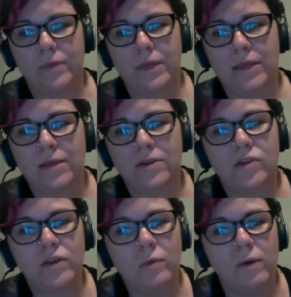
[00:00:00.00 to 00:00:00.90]

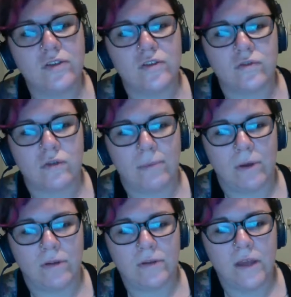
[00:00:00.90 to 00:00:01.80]
She was
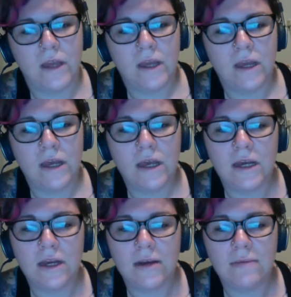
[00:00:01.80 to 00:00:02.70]
troubled.
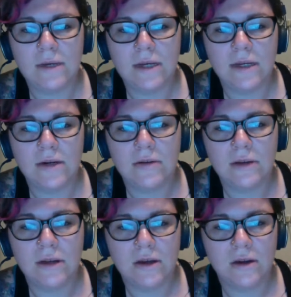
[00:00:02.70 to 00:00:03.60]
I don't
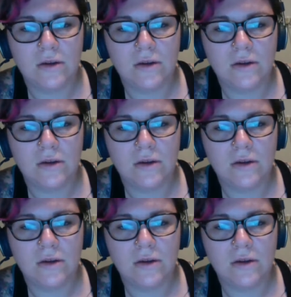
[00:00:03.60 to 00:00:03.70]
know.